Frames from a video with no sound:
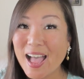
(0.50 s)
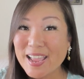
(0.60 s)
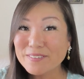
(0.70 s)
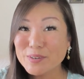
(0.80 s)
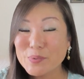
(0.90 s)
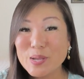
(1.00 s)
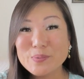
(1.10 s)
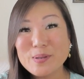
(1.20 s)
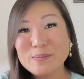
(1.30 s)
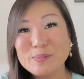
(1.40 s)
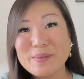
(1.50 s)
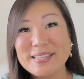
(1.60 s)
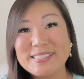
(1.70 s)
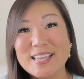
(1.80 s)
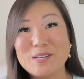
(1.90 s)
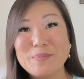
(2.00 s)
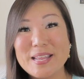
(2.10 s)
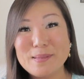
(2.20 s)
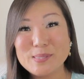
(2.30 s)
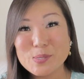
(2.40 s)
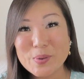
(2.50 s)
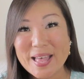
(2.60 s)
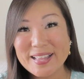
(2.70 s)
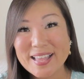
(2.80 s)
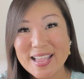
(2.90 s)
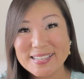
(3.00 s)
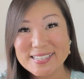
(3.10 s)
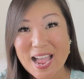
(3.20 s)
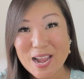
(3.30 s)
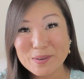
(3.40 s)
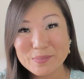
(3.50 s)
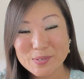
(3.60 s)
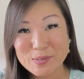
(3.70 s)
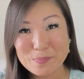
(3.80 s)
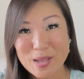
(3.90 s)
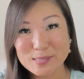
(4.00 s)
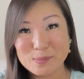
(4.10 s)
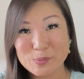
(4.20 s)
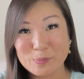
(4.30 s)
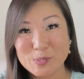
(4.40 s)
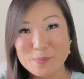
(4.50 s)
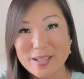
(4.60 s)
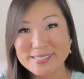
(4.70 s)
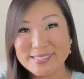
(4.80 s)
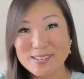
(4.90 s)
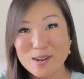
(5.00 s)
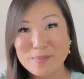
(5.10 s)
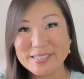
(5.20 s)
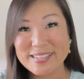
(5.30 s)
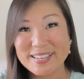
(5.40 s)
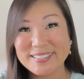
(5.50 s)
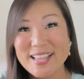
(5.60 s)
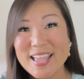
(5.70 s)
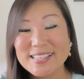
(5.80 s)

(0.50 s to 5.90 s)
Hi everyone, welcome to my channel. My name's Noelle and I review and unbox subscription boxes here on my channel.